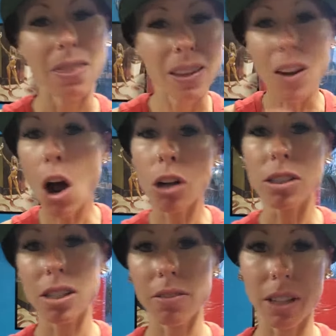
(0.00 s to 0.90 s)
And then the
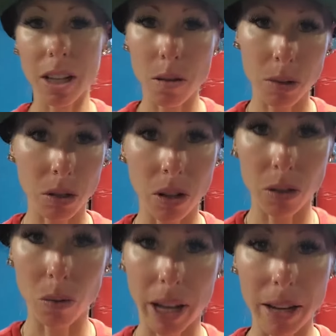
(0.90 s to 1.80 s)
hard stuff that comes
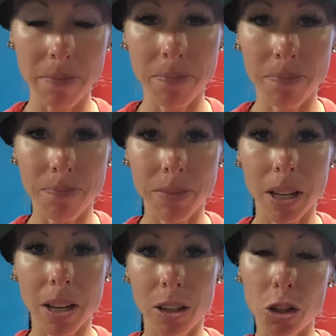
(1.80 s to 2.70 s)
along the way,
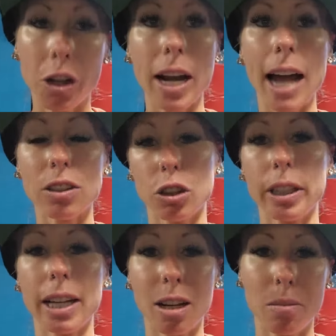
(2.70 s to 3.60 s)
you can
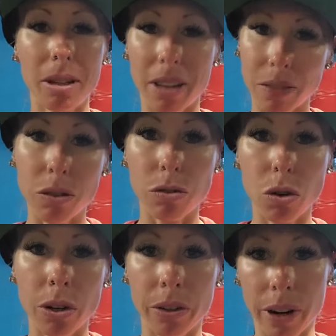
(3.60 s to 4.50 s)
actually kind of be thankful
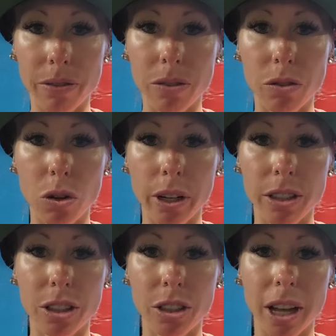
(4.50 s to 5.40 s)
for and grateful for,
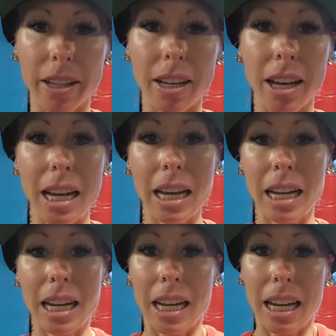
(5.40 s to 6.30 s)
because you're like,
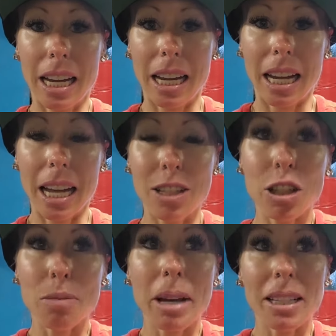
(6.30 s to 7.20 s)
it
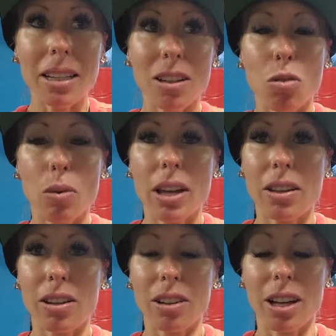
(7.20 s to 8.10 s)
just makes it in a way
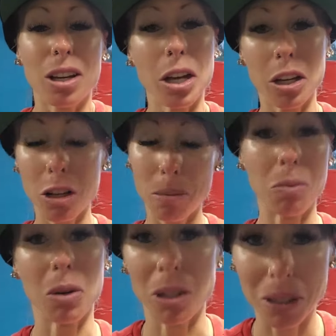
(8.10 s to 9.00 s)
that you're like, it could have
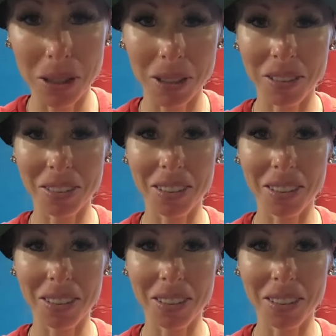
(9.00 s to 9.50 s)
been worse.